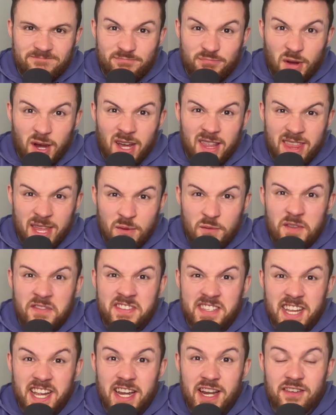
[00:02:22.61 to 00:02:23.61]
But I think we've
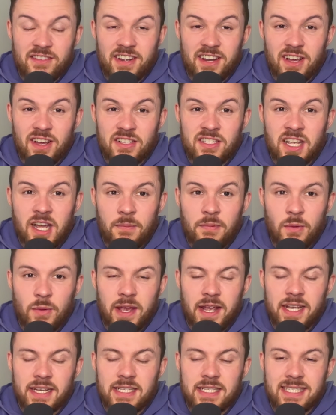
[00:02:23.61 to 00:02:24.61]
seen over the last couple of
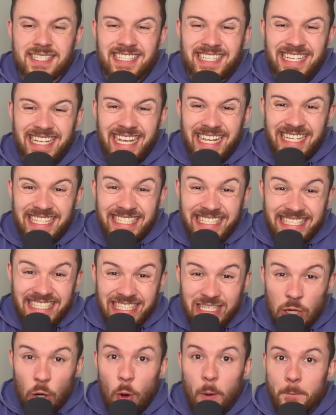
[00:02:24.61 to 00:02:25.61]
weeks it's
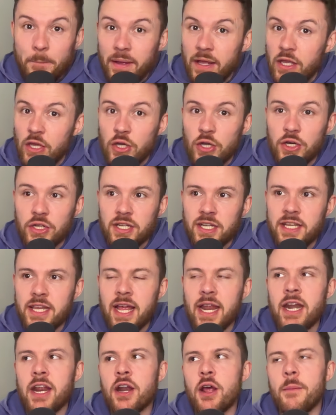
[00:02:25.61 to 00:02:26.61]
not been good. And,
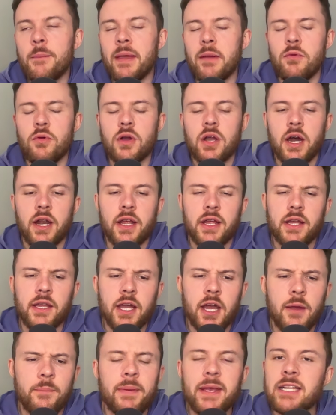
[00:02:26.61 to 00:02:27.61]
and I know people kind of
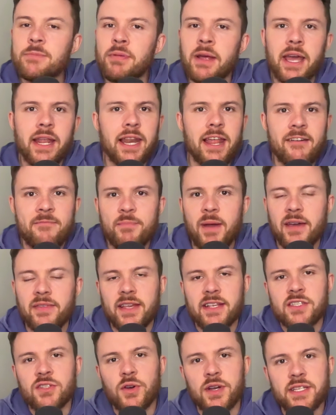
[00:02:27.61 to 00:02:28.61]
go, but he's playing left back.
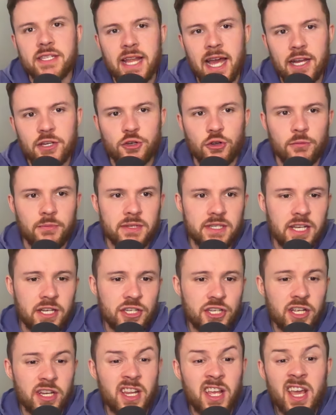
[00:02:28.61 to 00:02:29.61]
That's not his natural
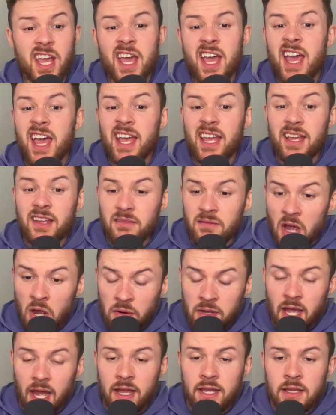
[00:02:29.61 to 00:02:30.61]
position.
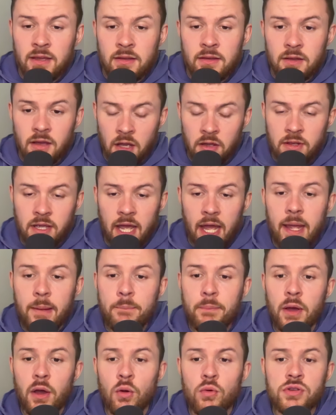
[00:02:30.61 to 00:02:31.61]
Okay, okay,
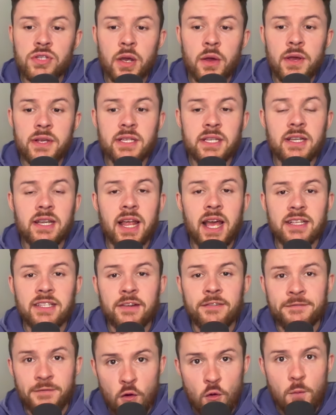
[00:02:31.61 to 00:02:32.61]
but also as a as
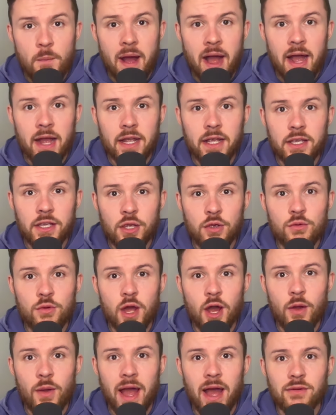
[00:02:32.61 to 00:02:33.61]
a fullback, you
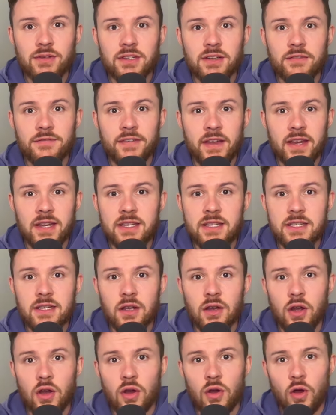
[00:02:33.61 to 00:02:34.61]
know how to defend
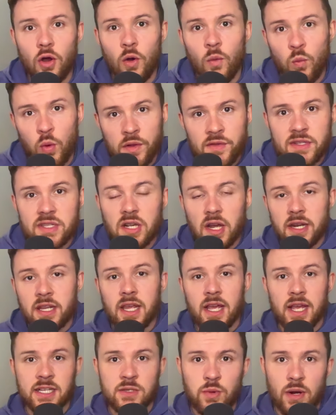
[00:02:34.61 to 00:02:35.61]
on one side
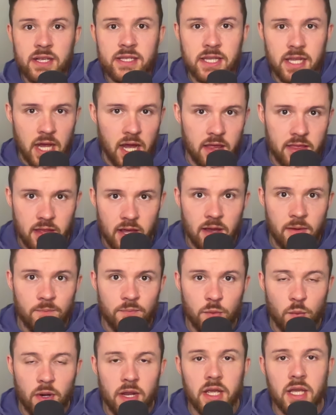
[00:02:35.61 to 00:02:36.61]
as well as the other.
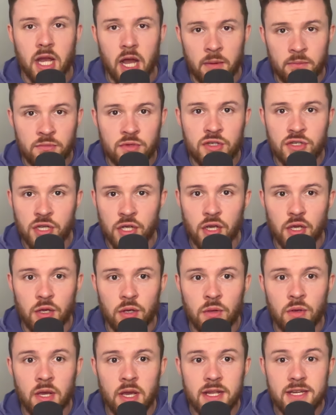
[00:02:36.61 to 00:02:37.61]
When it comes
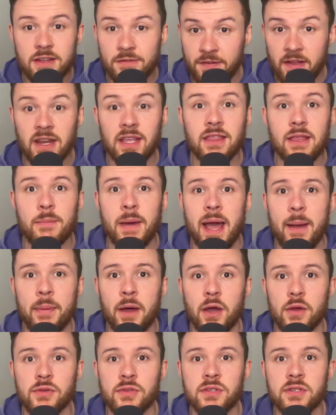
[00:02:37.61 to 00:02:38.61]
to defending the back
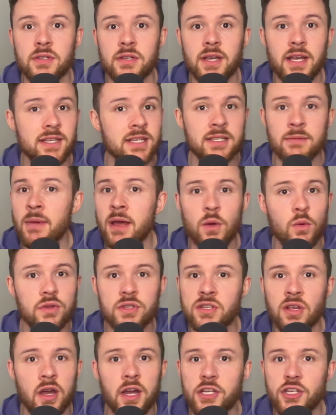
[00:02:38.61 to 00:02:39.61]
post, it doesn't matter what
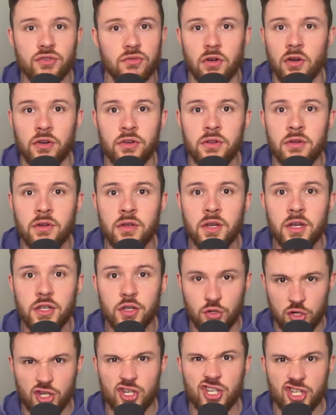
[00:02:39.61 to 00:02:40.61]
side you're on.
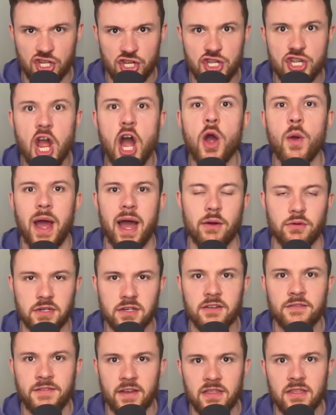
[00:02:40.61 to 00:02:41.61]
You should just know how to
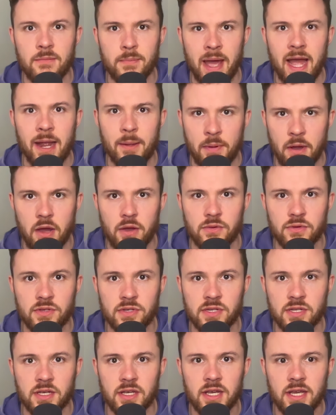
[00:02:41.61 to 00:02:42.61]
defend the back
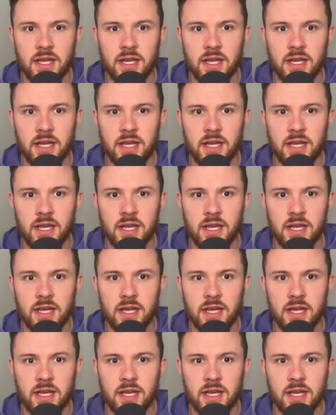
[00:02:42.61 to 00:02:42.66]
post.